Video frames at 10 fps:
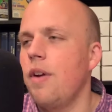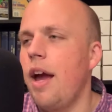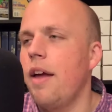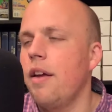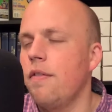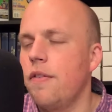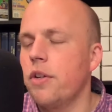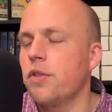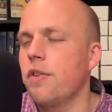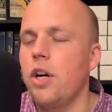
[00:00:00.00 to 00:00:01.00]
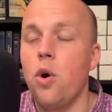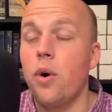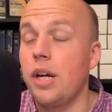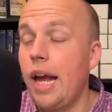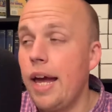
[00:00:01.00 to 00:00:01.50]
it feels very
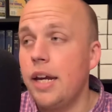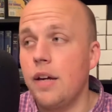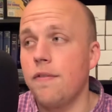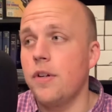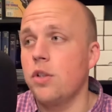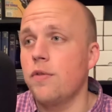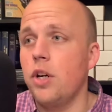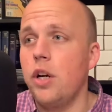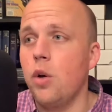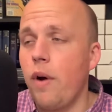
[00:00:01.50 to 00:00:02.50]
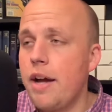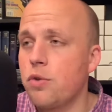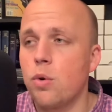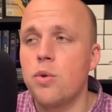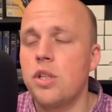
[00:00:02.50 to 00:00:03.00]
organic, it feels very
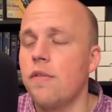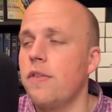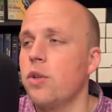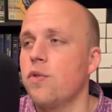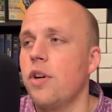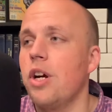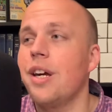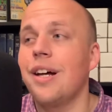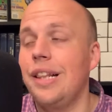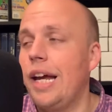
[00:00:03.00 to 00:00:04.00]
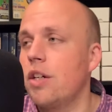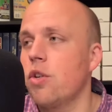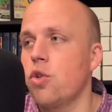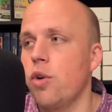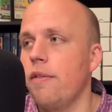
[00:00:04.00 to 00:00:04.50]
grassroots, and it feels very
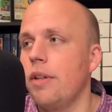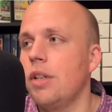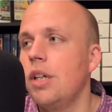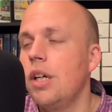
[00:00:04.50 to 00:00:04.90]
collector driven.